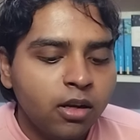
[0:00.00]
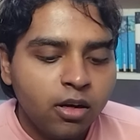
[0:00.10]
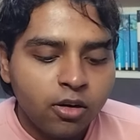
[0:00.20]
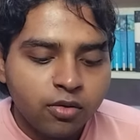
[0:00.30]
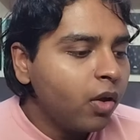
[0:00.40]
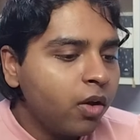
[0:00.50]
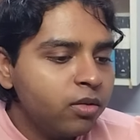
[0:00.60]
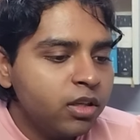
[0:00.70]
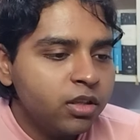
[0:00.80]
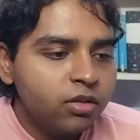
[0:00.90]
a lot
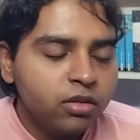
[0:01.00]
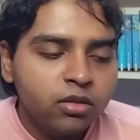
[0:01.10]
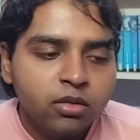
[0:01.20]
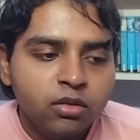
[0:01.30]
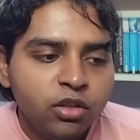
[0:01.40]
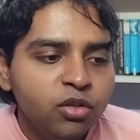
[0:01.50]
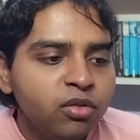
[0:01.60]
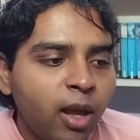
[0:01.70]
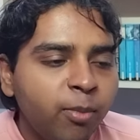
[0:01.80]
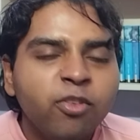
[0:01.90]
of this new
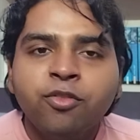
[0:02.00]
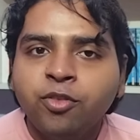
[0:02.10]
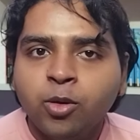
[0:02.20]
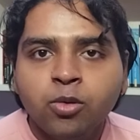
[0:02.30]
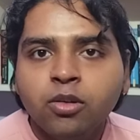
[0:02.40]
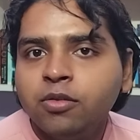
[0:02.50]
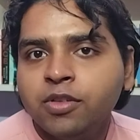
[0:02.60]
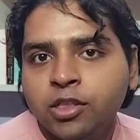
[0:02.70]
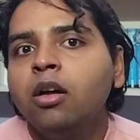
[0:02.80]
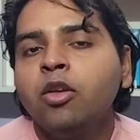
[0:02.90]
type of fuel
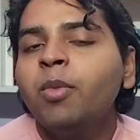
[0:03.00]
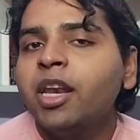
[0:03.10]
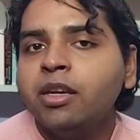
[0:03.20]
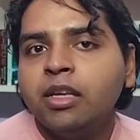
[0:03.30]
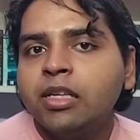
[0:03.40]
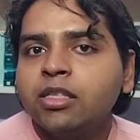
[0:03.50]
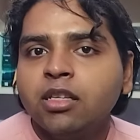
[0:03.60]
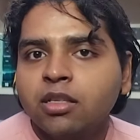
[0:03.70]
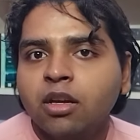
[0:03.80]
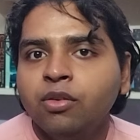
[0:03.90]
which humanity has
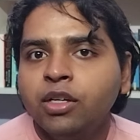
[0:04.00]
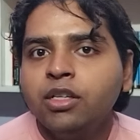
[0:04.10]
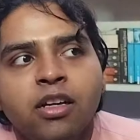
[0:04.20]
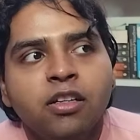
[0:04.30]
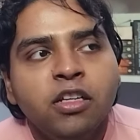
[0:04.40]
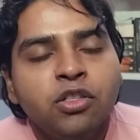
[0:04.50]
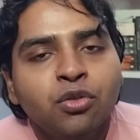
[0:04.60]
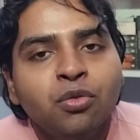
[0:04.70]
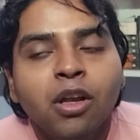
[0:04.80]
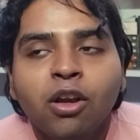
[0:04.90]
discovered that leads to a